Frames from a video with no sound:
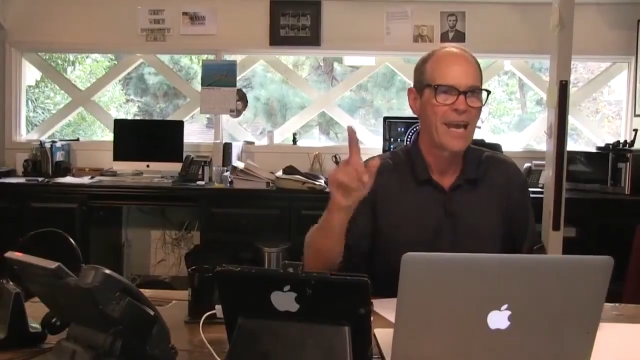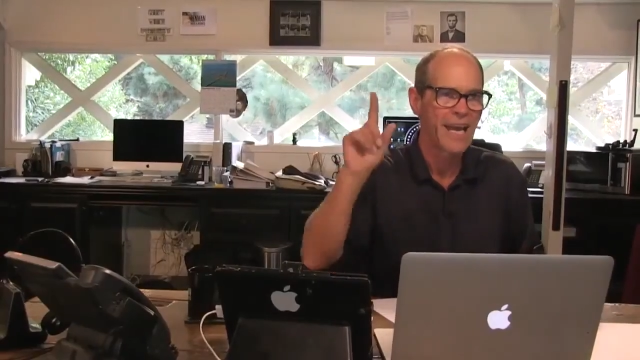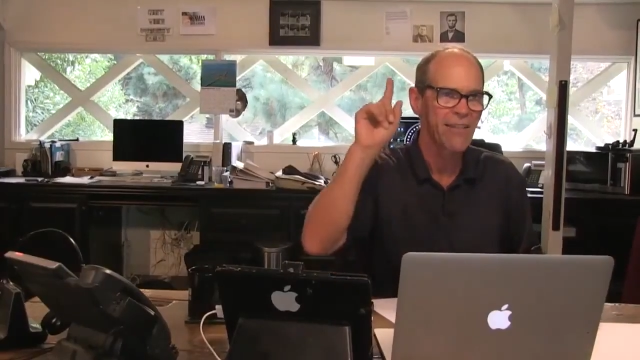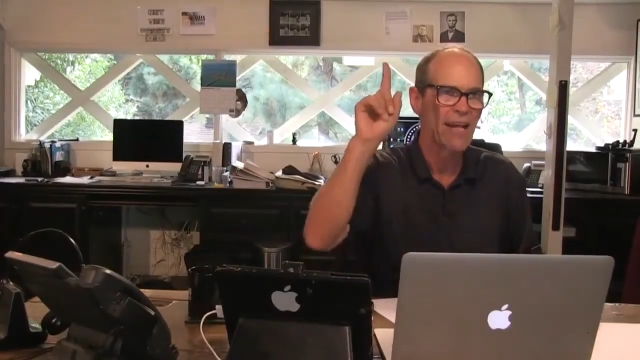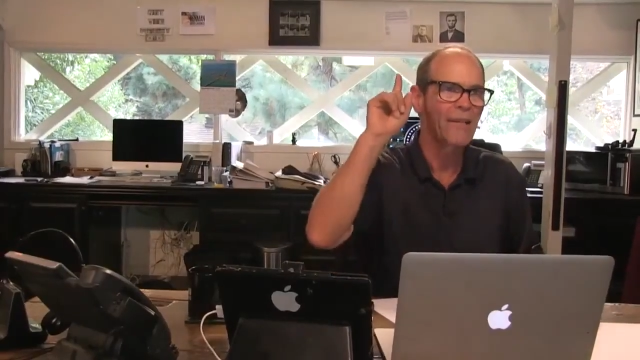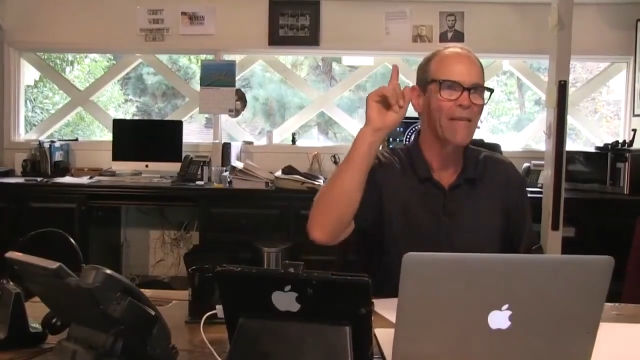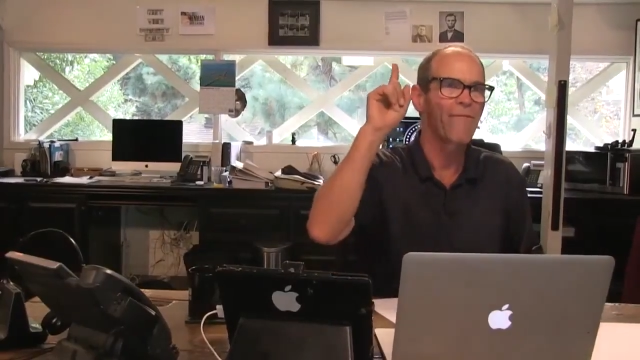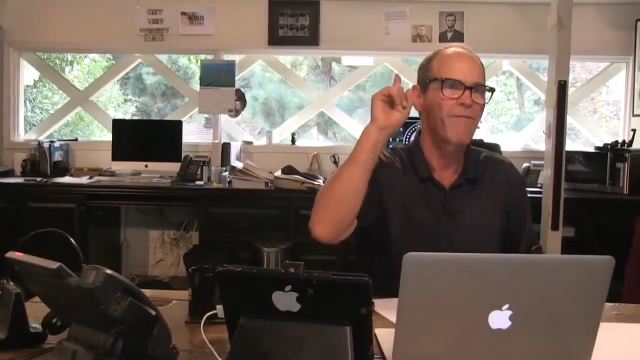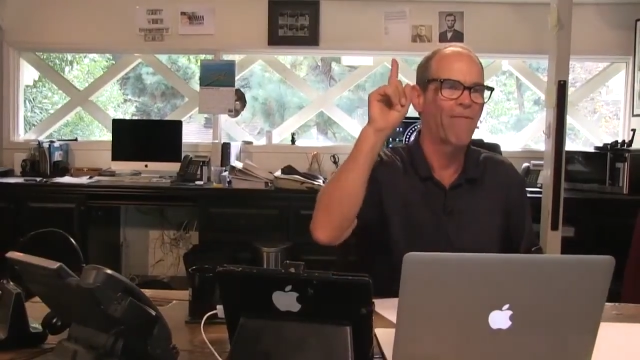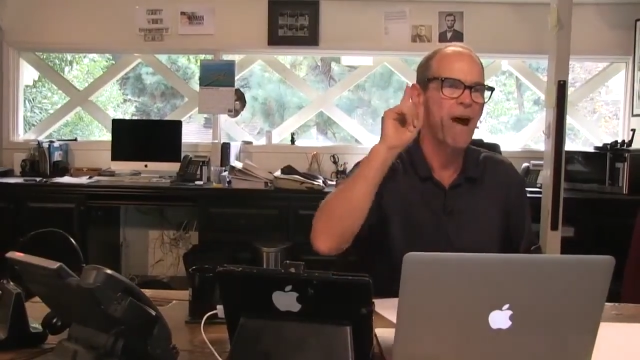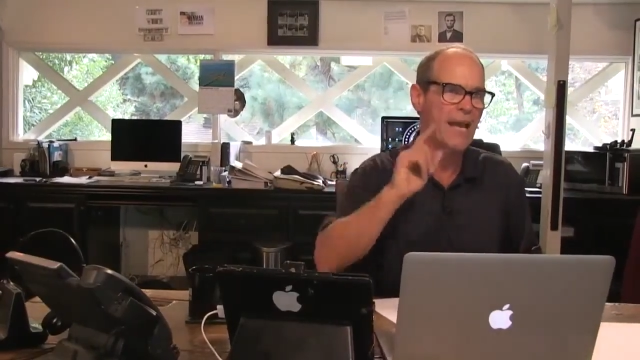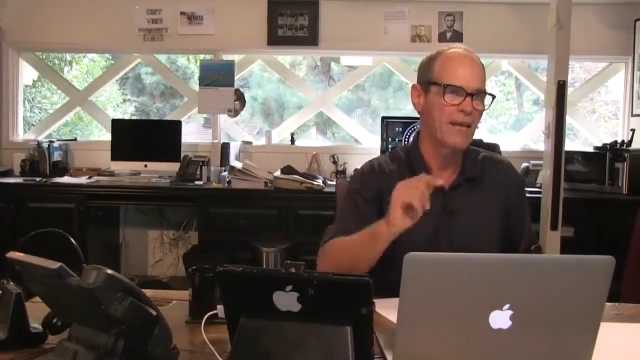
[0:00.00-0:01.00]
And then the
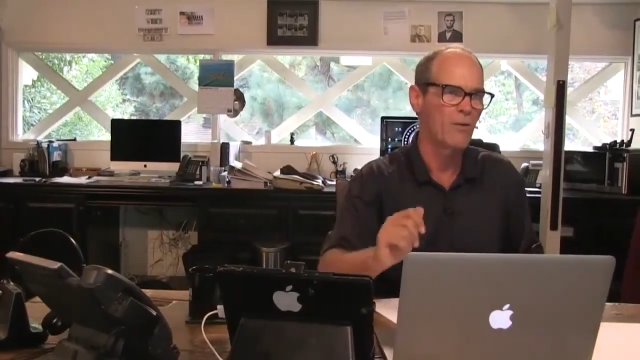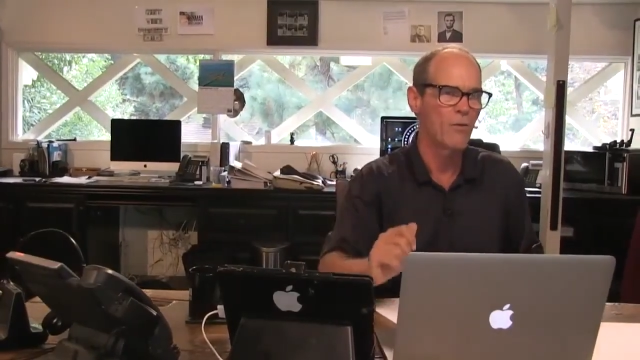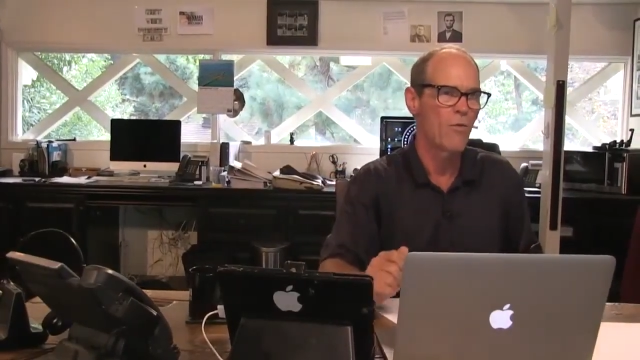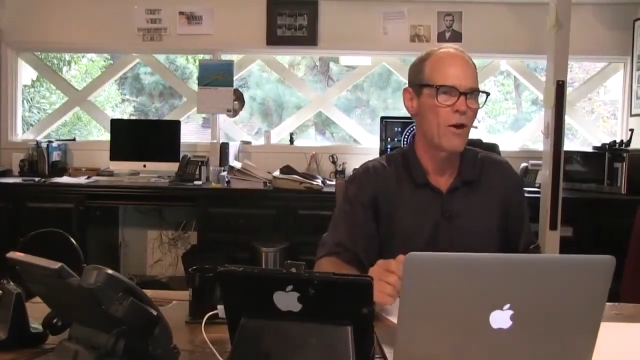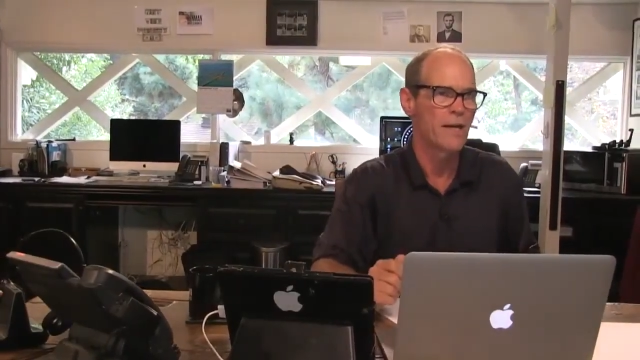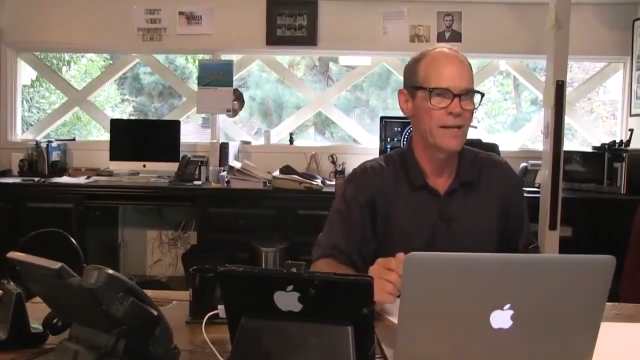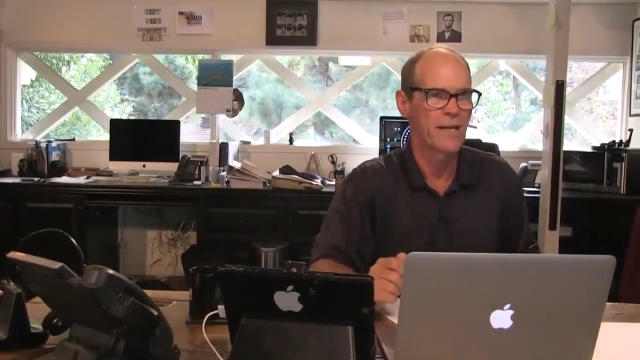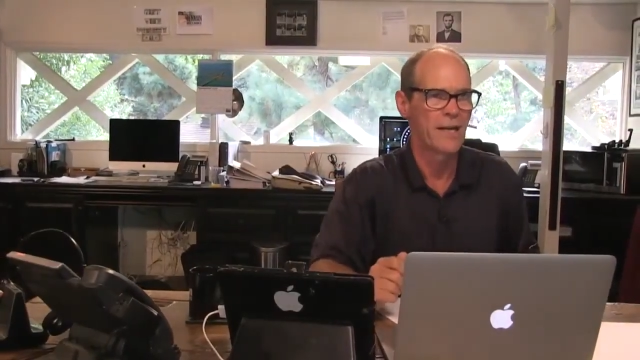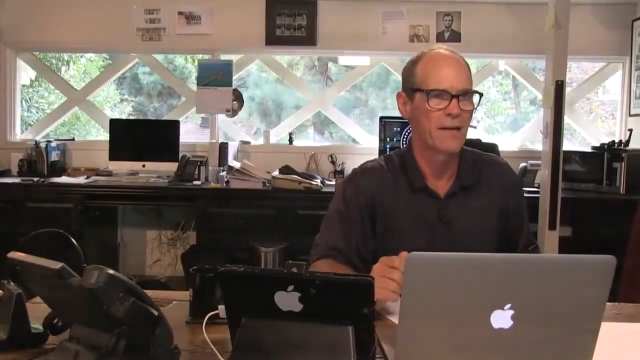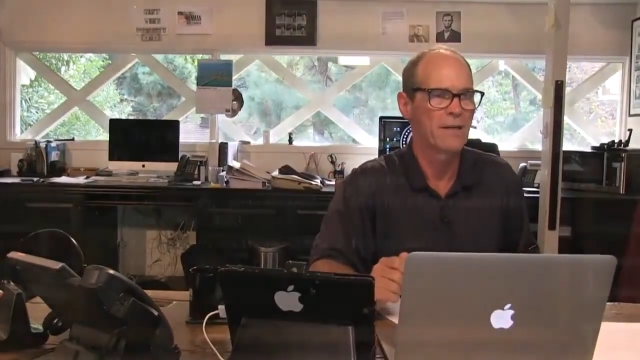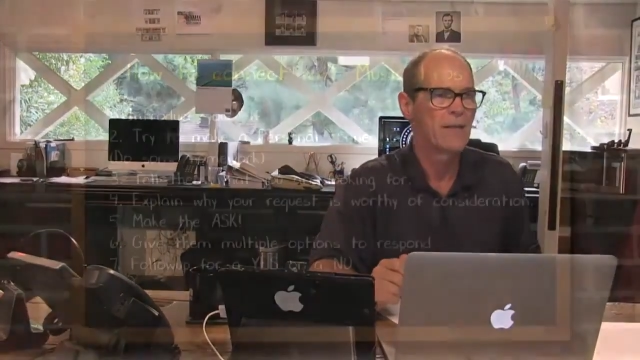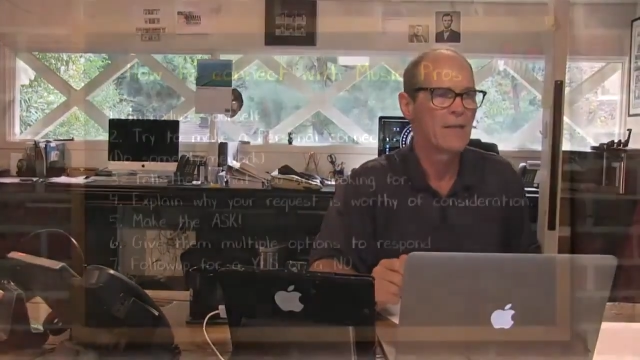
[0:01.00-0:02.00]
final one here.